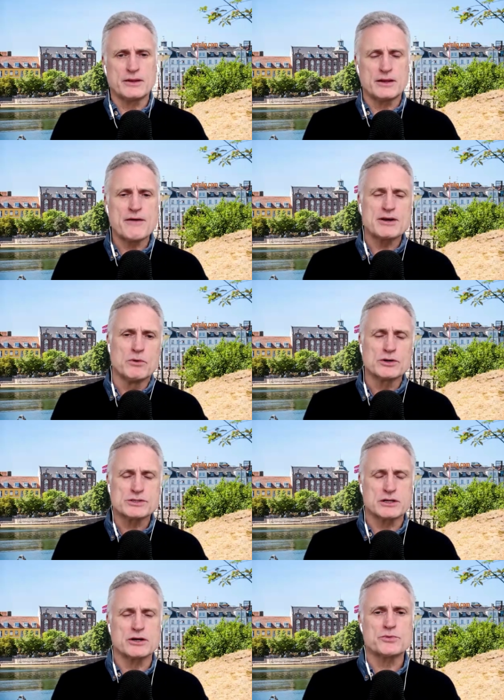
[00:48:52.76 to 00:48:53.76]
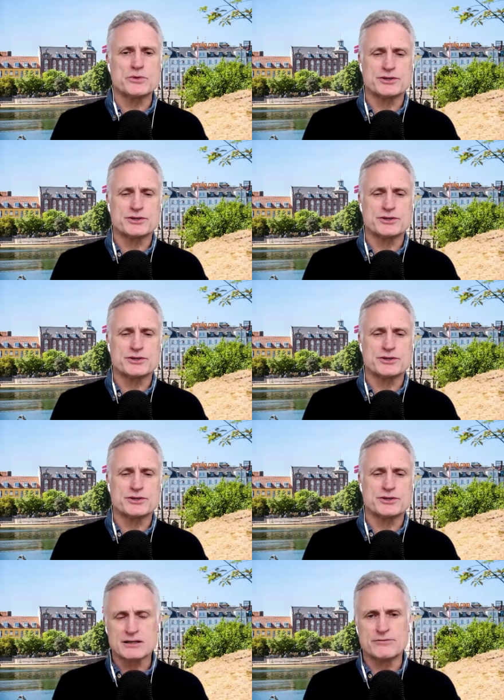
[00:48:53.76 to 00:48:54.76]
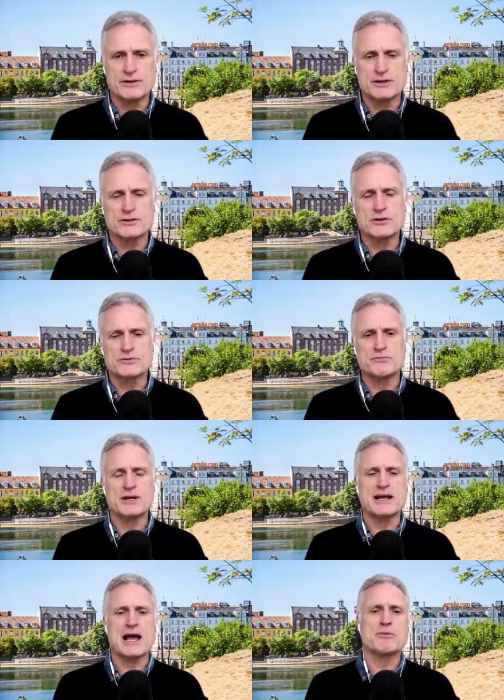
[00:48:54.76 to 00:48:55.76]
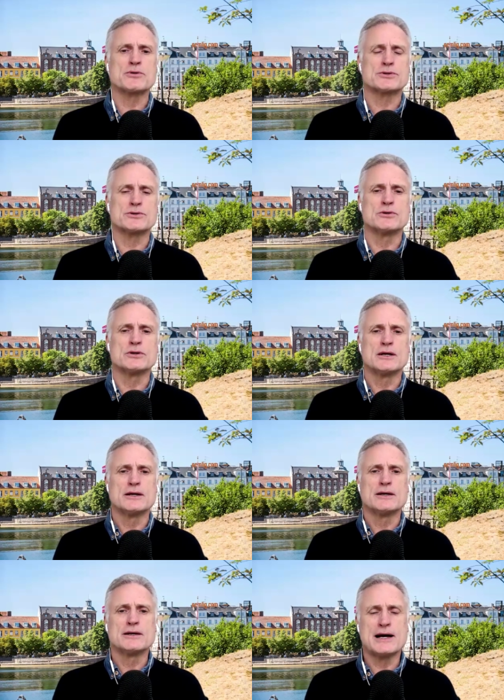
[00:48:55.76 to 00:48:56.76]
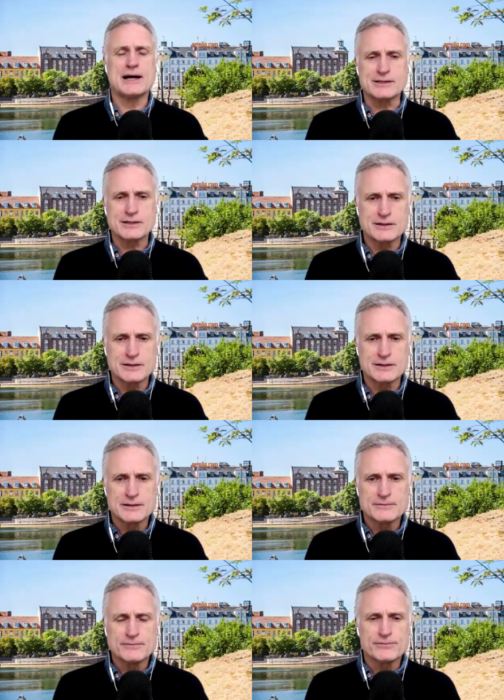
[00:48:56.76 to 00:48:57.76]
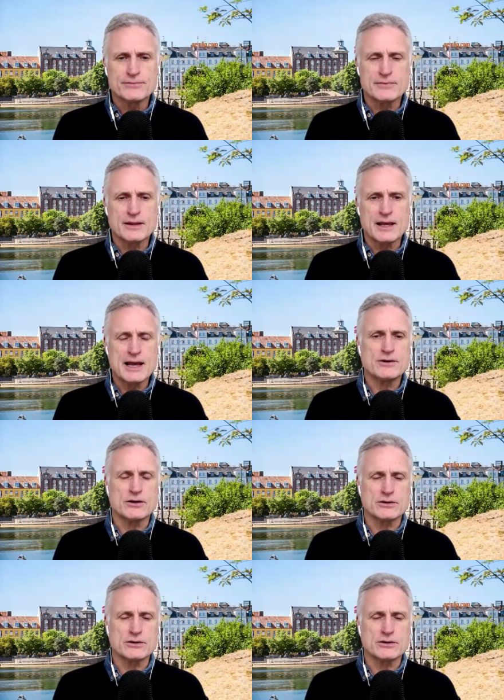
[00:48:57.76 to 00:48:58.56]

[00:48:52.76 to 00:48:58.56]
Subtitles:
having more slow twitch, it's protective in terms of being able to hunt and